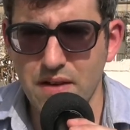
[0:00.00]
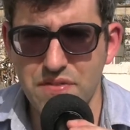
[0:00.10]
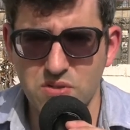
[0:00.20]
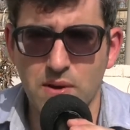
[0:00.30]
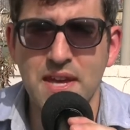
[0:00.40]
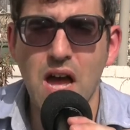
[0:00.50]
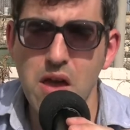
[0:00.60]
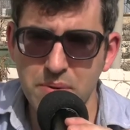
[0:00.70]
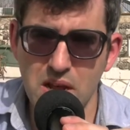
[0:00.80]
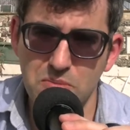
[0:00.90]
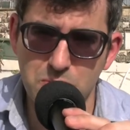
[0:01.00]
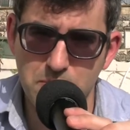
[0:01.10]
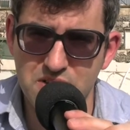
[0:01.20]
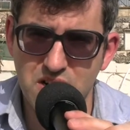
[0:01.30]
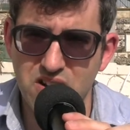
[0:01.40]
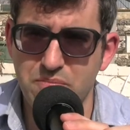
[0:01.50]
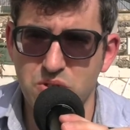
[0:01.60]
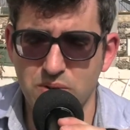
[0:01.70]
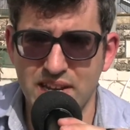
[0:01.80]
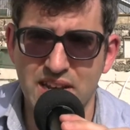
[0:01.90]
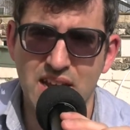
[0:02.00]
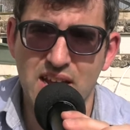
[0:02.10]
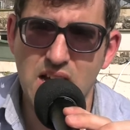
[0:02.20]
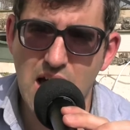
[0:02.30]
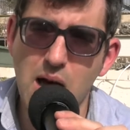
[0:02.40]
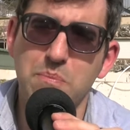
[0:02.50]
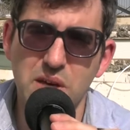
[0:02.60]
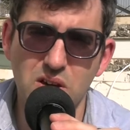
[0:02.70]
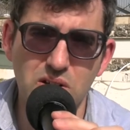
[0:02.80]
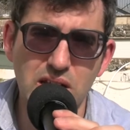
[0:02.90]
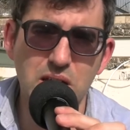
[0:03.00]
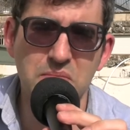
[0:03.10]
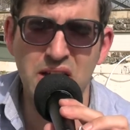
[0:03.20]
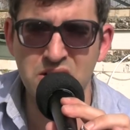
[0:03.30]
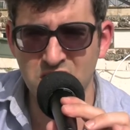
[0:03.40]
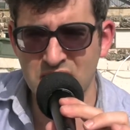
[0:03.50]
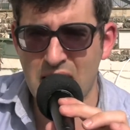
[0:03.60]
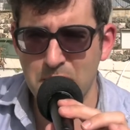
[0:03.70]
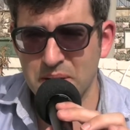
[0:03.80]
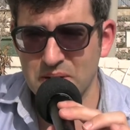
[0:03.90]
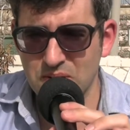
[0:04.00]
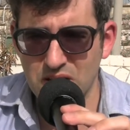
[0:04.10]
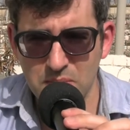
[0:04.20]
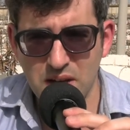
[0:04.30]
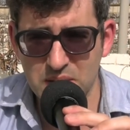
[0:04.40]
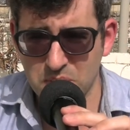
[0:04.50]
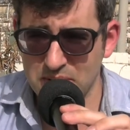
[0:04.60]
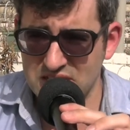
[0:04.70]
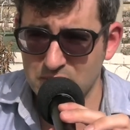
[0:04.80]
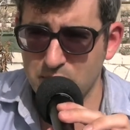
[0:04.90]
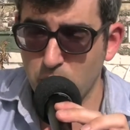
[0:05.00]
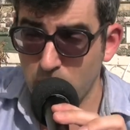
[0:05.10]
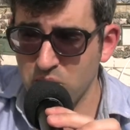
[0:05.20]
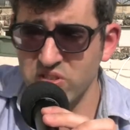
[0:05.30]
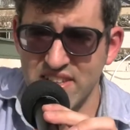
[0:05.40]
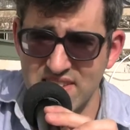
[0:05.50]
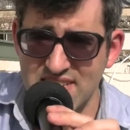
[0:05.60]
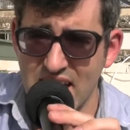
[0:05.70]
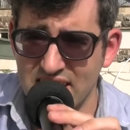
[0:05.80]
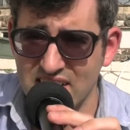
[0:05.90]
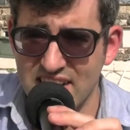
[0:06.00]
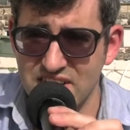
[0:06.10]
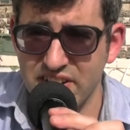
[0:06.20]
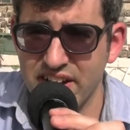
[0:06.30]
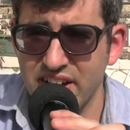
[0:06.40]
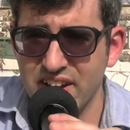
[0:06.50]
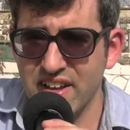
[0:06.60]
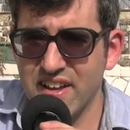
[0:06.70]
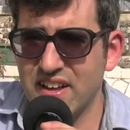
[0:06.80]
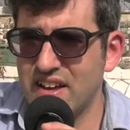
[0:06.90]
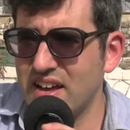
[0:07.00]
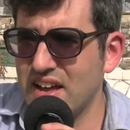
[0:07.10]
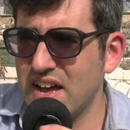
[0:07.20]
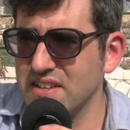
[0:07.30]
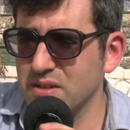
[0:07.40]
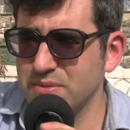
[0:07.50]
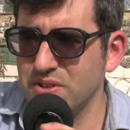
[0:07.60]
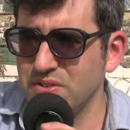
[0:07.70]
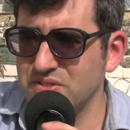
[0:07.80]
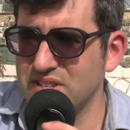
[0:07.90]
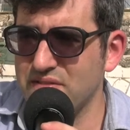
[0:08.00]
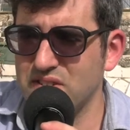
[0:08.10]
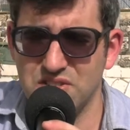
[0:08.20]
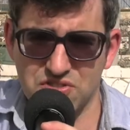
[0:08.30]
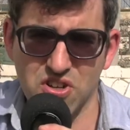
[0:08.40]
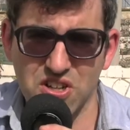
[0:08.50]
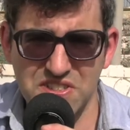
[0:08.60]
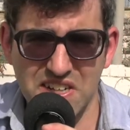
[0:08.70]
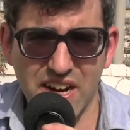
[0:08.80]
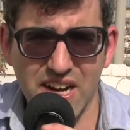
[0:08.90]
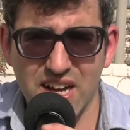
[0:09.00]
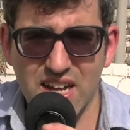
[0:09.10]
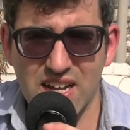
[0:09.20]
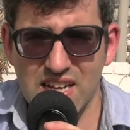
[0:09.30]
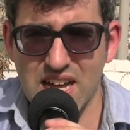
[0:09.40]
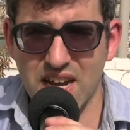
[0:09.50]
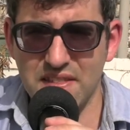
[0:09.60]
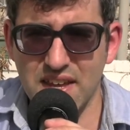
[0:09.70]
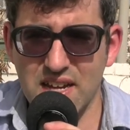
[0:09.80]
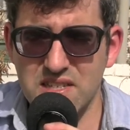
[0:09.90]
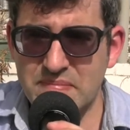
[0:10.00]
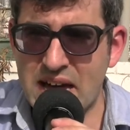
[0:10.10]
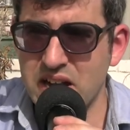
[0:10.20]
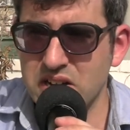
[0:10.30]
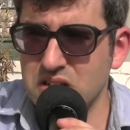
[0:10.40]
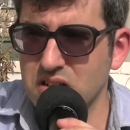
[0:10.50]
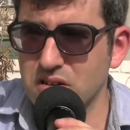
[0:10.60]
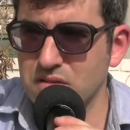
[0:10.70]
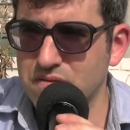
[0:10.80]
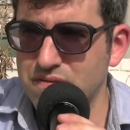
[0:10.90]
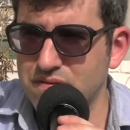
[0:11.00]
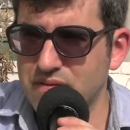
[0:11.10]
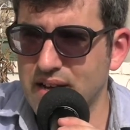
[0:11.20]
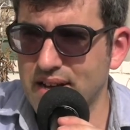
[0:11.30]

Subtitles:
there's one thing I've been able to observe between happy Olim and unhappy Olim, and I put myself, by the way, mostly in the second category, someone who's definitely struggled here. And I think it's a matter of